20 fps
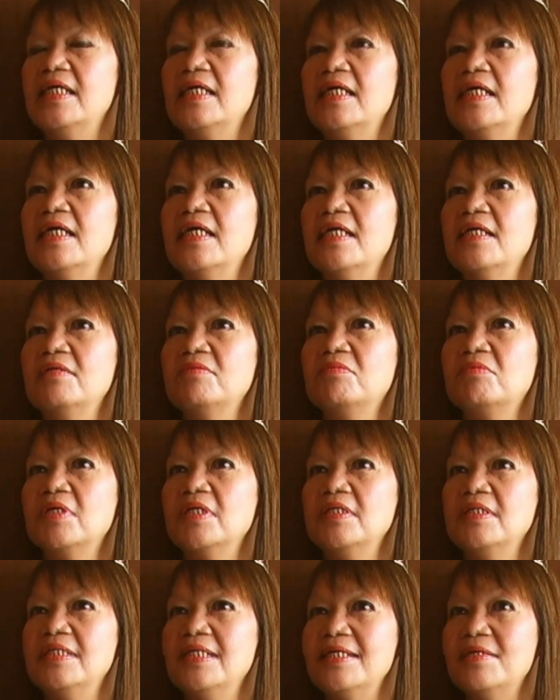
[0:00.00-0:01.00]
And
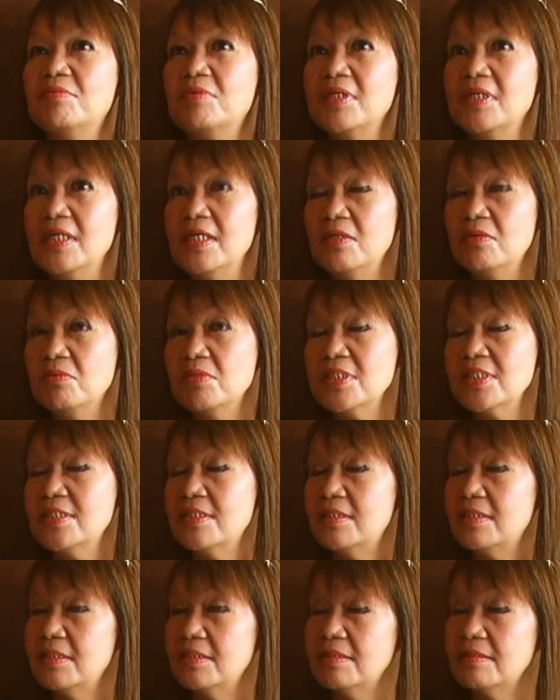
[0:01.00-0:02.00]
when Nick Joaquin, who was
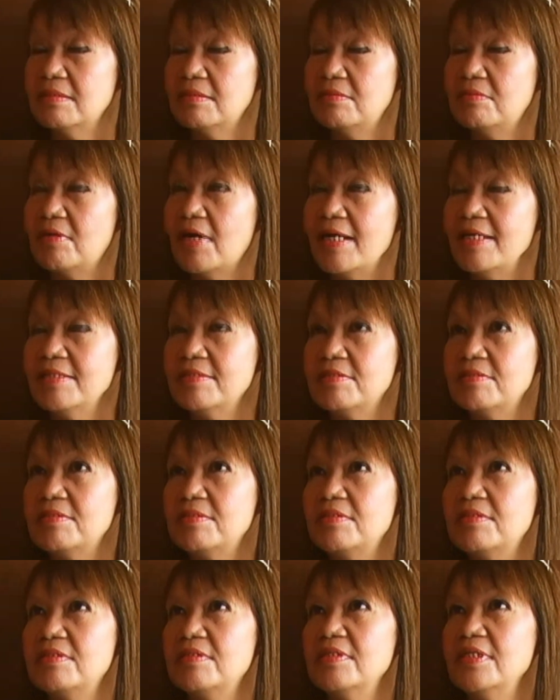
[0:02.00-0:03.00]
a
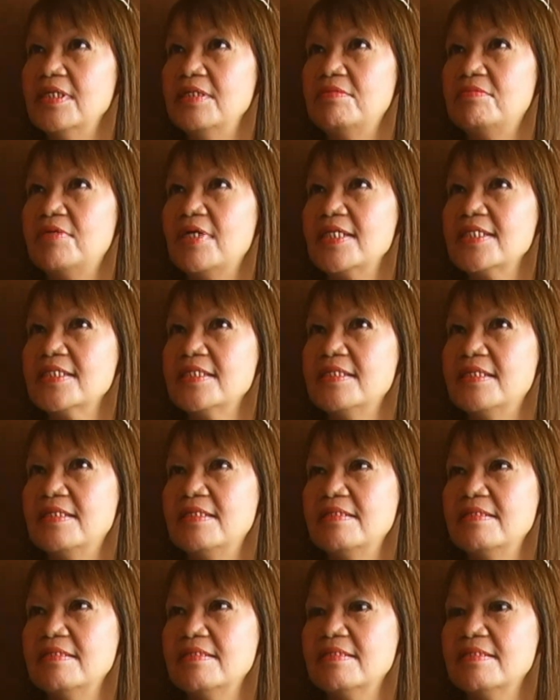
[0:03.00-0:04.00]
writer in
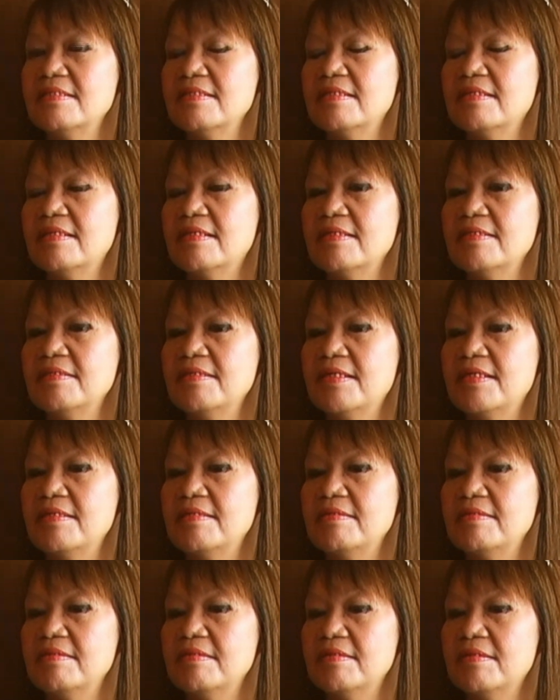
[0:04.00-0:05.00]
residence at
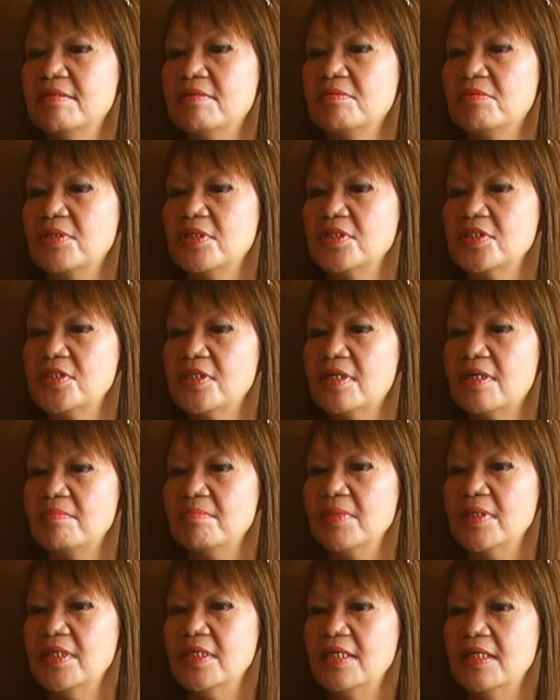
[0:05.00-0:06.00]
that workshop,
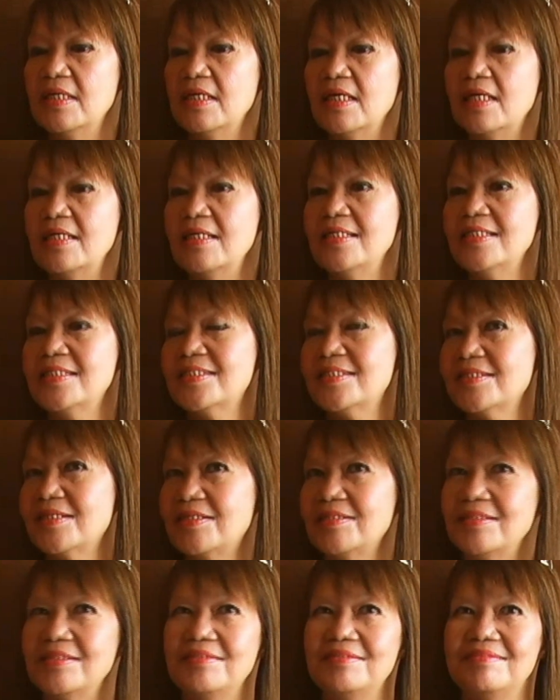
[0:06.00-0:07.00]
and he
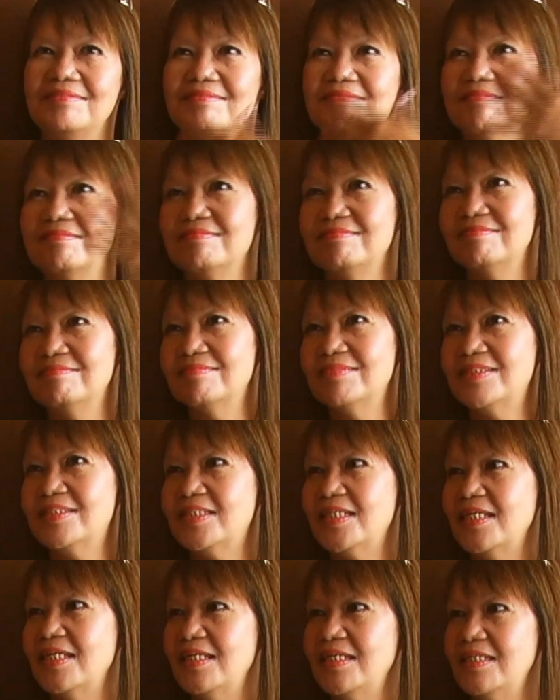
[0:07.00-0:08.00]
started
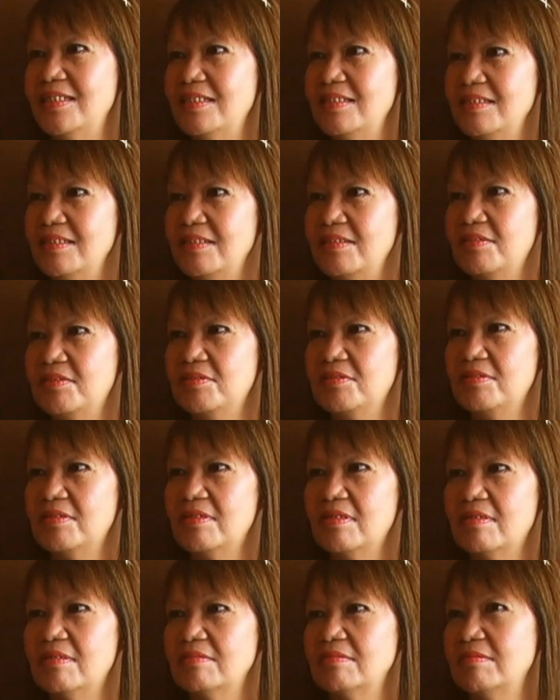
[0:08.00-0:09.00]
saying, you
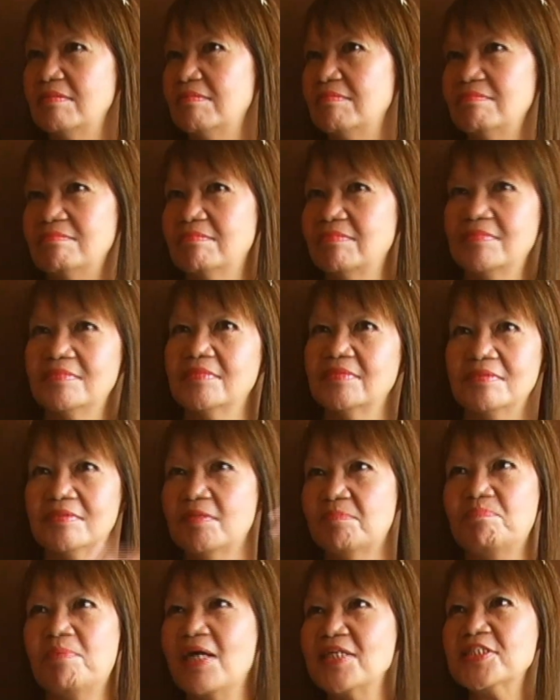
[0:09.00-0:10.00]
know,
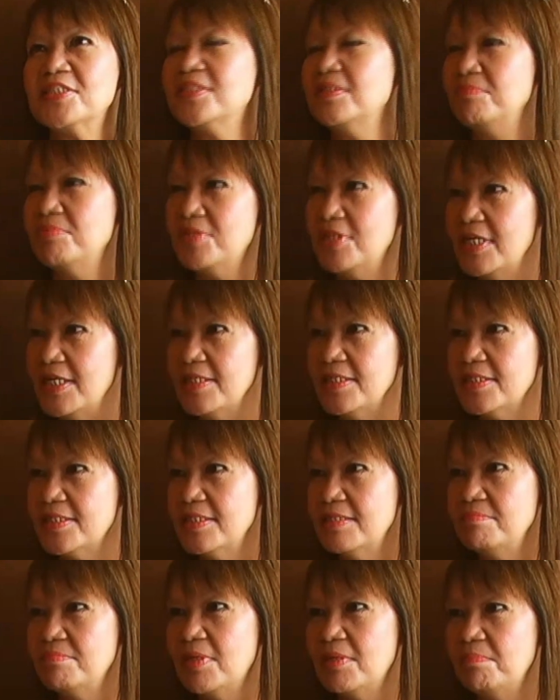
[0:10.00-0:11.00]
the positive things
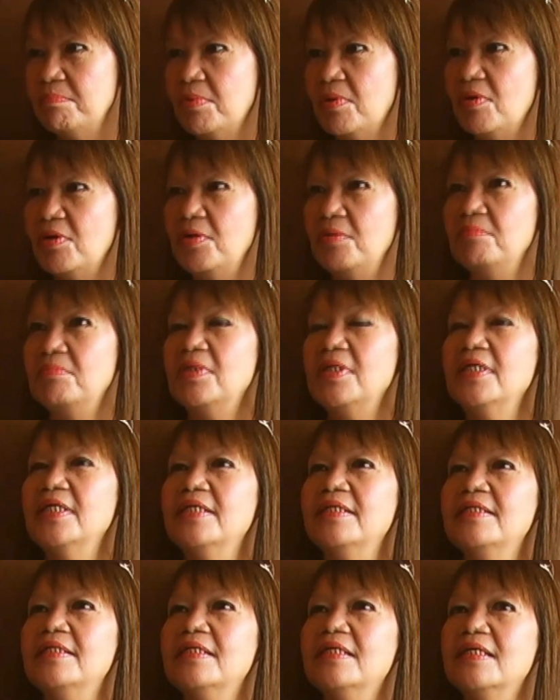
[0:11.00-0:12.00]
in my poem
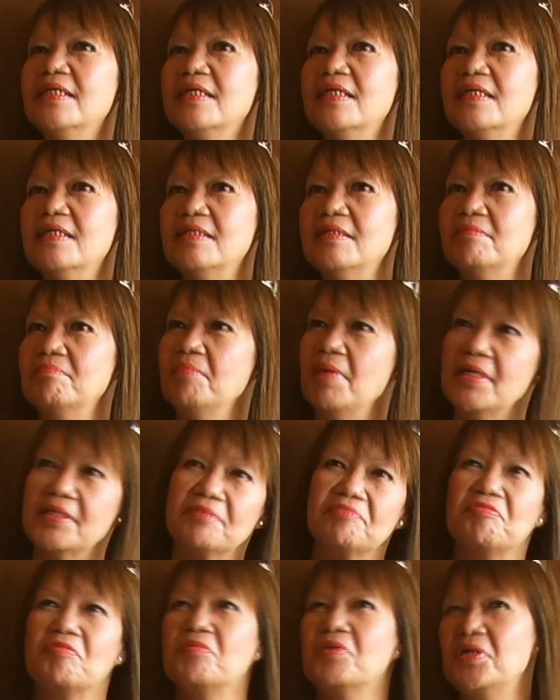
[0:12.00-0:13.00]
and the
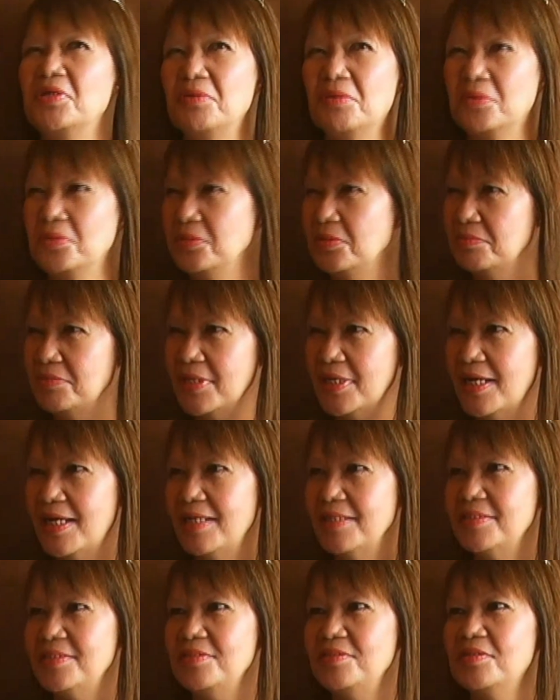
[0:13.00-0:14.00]
metaphor and all of
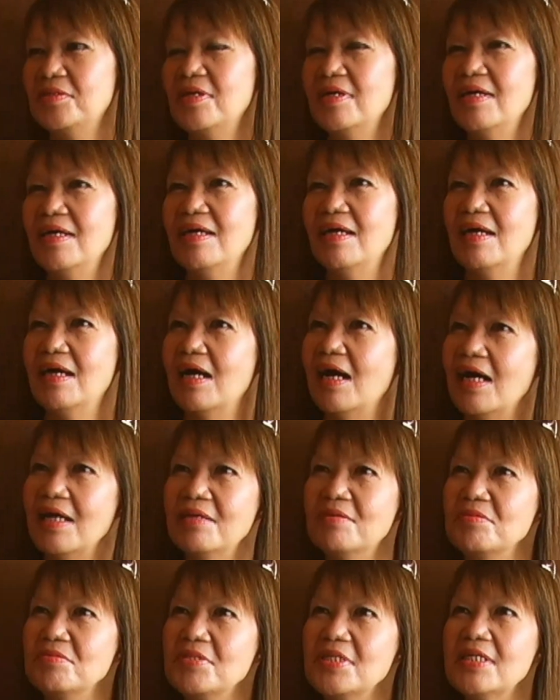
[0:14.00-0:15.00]
that, you know, I
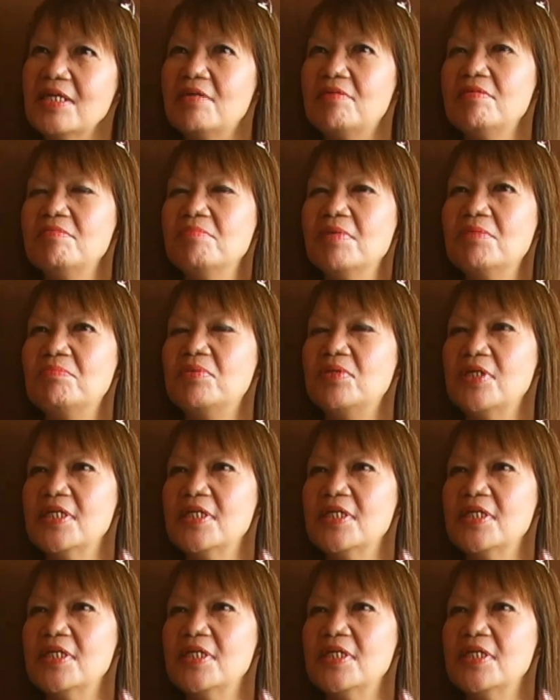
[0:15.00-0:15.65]
don't think I remember